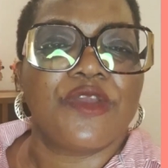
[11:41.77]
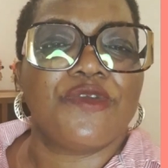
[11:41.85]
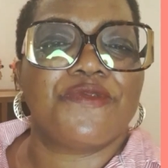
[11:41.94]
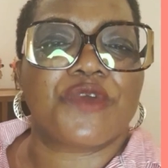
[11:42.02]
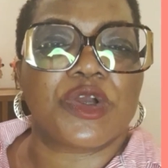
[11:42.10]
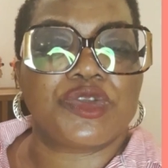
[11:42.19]

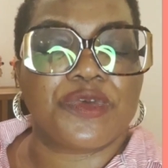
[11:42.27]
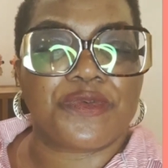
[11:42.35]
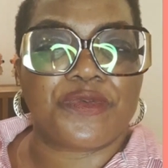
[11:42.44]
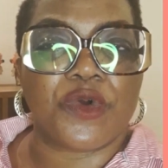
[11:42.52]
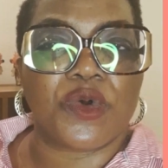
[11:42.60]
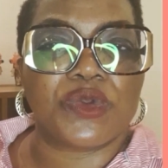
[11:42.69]
you've got to
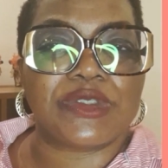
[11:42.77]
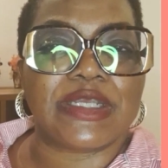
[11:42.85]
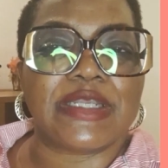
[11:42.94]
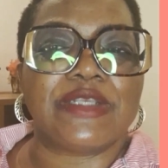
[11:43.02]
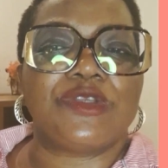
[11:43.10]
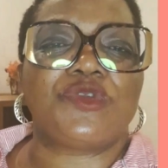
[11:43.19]
fold
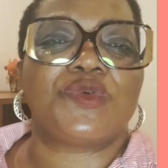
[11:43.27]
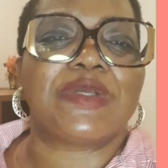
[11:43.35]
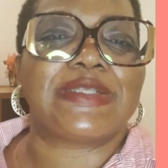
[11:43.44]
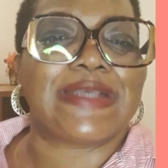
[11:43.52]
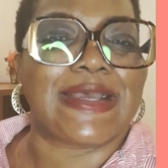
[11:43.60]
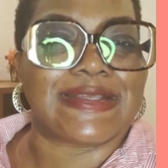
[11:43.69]
in, do
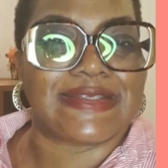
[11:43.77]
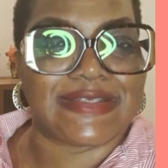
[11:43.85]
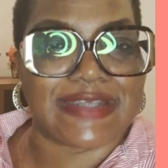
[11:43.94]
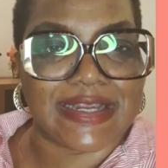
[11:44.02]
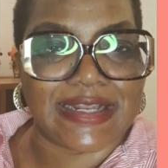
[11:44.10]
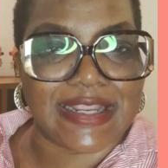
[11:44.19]
it as
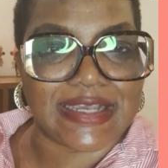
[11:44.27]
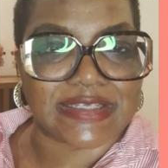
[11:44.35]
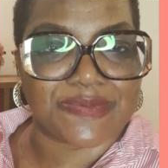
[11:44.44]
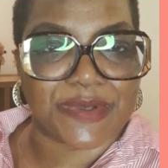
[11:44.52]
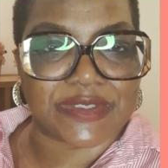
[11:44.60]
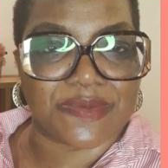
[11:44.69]
gently
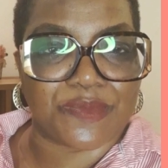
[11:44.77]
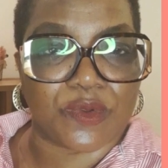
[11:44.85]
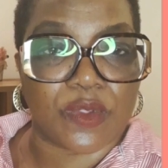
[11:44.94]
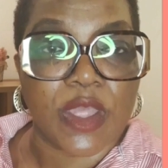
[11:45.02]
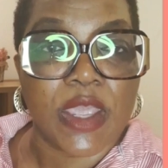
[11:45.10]
as possible.